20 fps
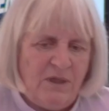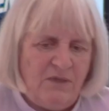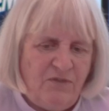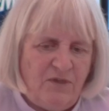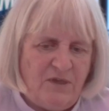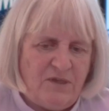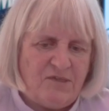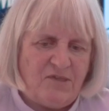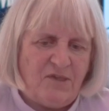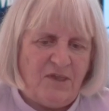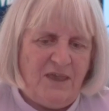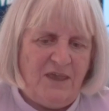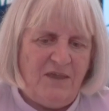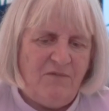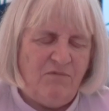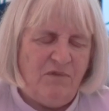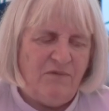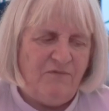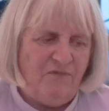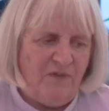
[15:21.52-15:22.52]
this he
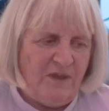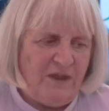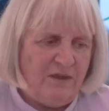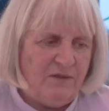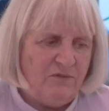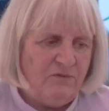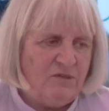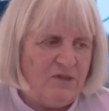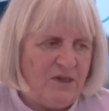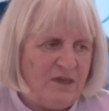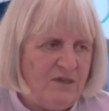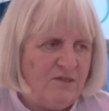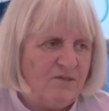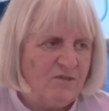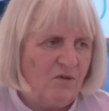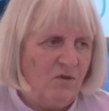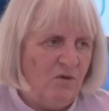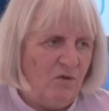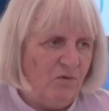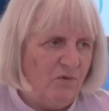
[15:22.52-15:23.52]
revealed his
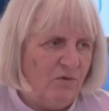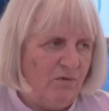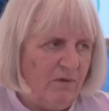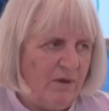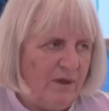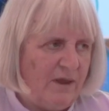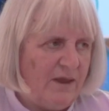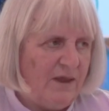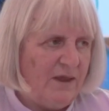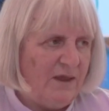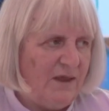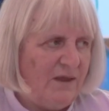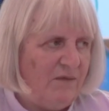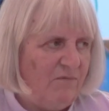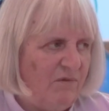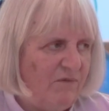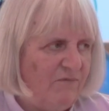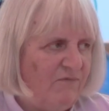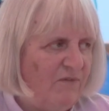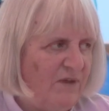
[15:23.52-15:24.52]
glory. He
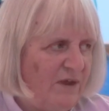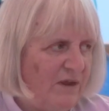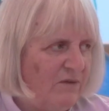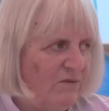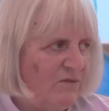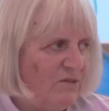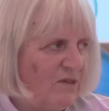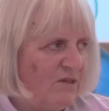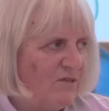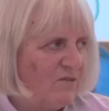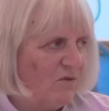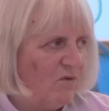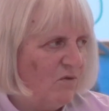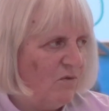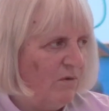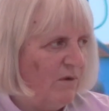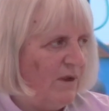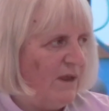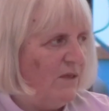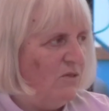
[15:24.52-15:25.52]
revealed his
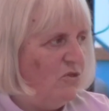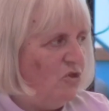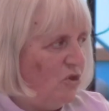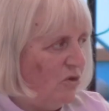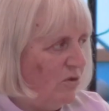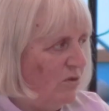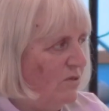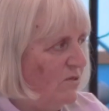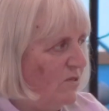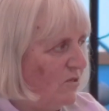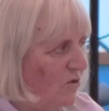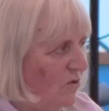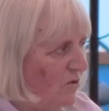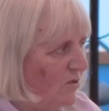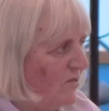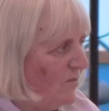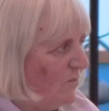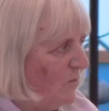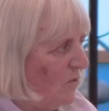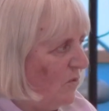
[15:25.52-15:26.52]
glory. In John's
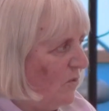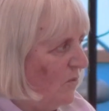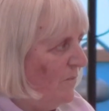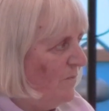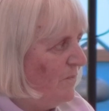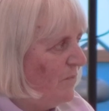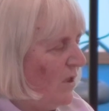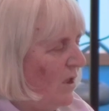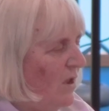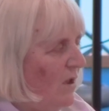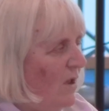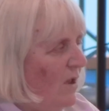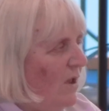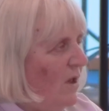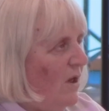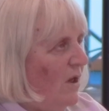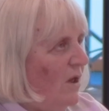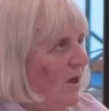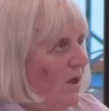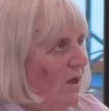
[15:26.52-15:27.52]
Gospel,
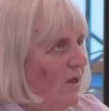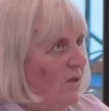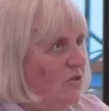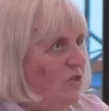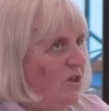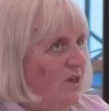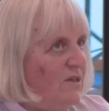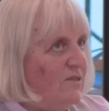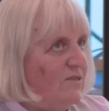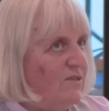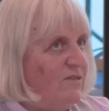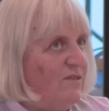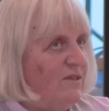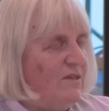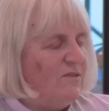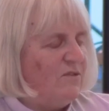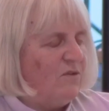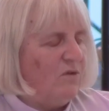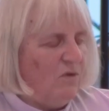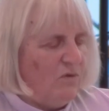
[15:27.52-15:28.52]

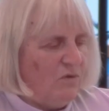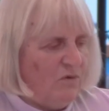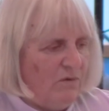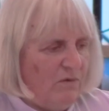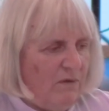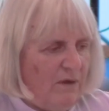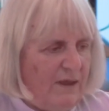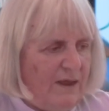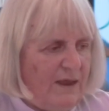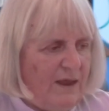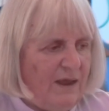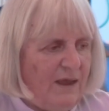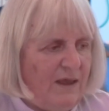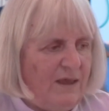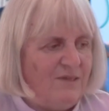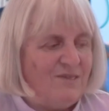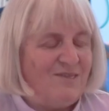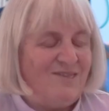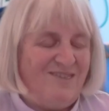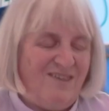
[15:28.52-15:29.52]
Jesus' glory
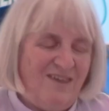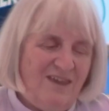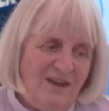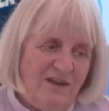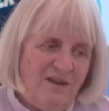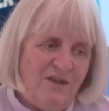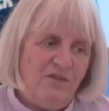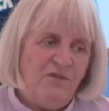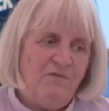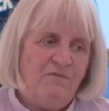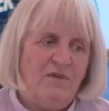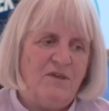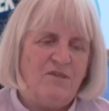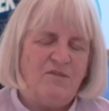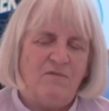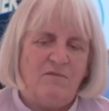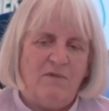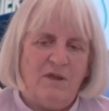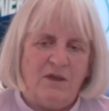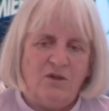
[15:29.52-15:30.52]
is seen in the
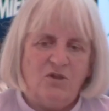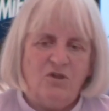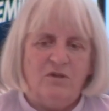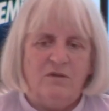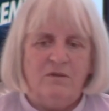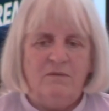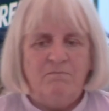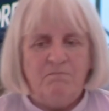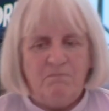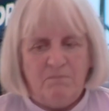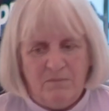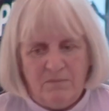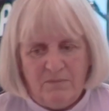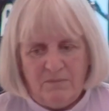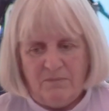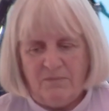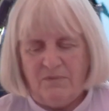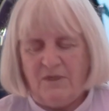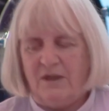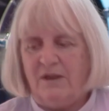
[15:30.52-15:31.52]
resurrection,
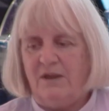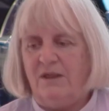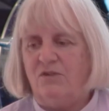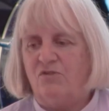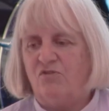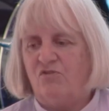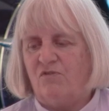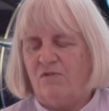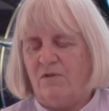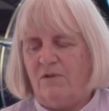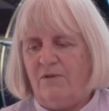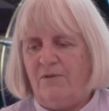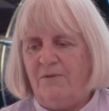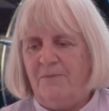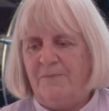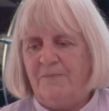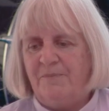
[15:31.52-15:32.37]
that is true,